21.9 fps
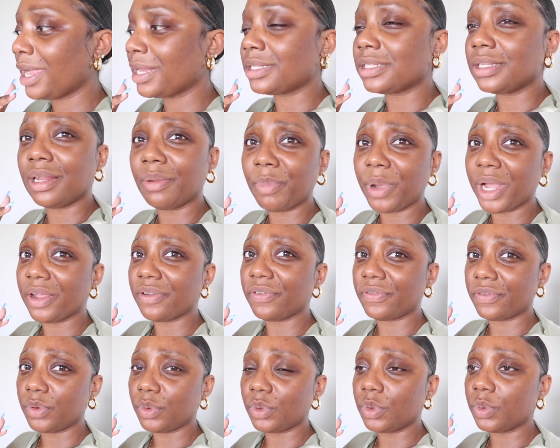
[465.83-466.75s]
i didn't buy
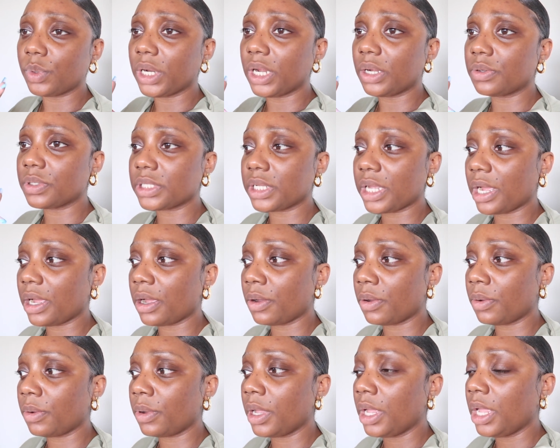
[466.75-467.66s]
food when i was
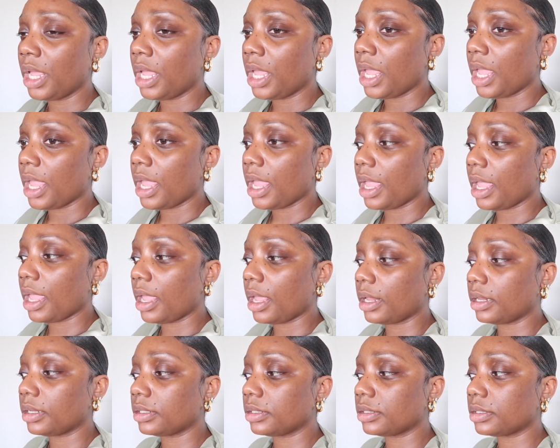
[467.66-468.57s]
out
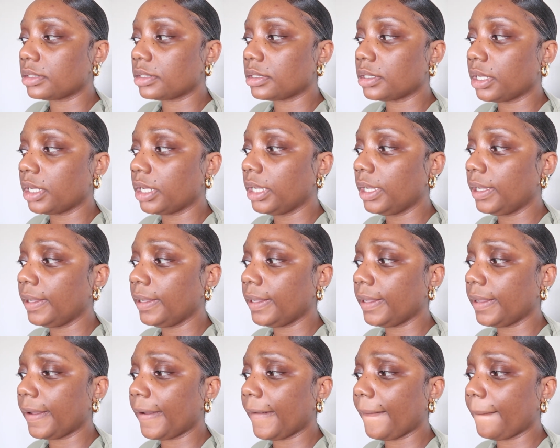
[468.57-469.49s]
and
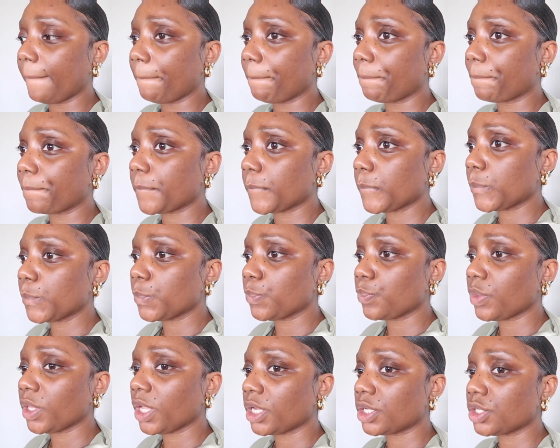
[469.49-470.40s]
yeah
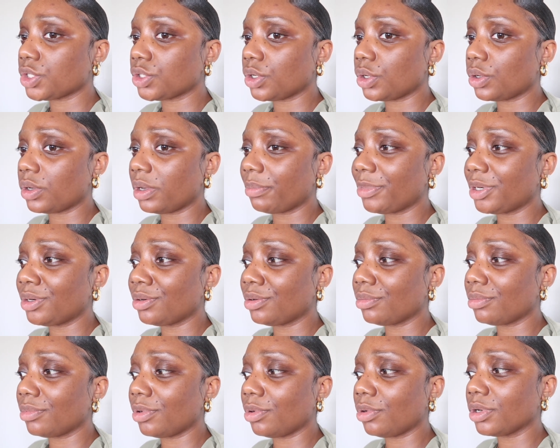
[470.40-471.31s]
so i'm gonna
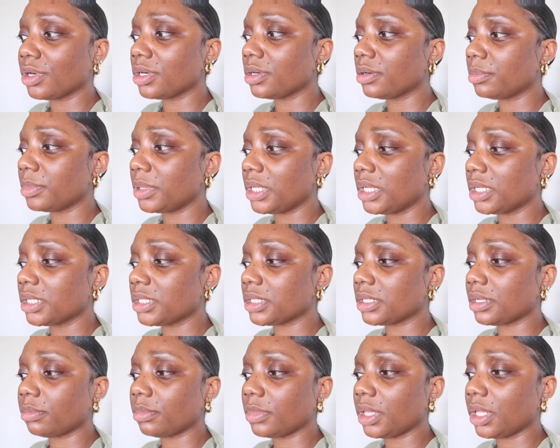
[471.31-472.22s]
order me
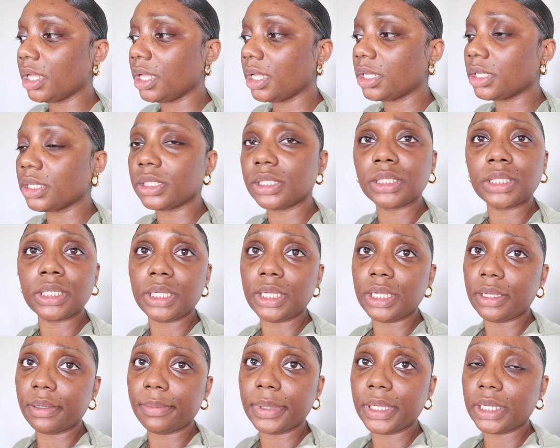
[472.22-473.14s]
something to
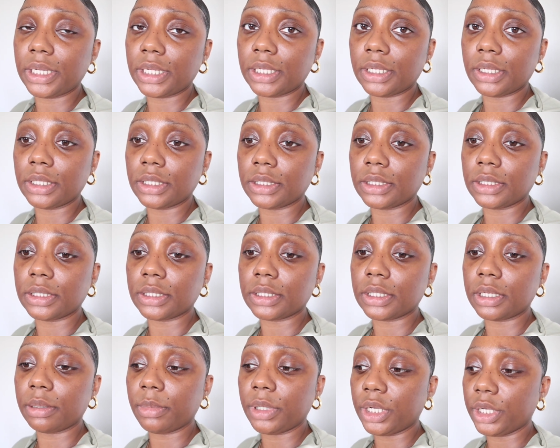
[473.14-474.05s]
eat because
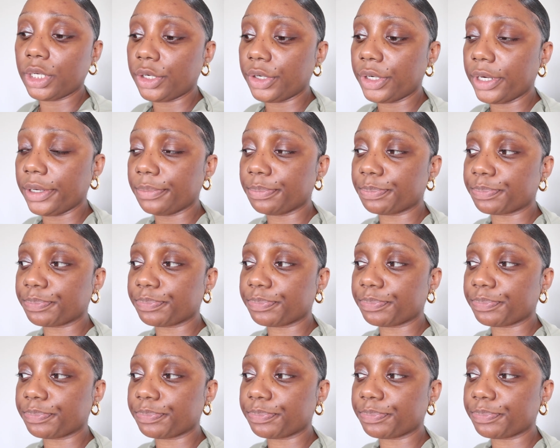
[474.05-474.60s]
i'm hungry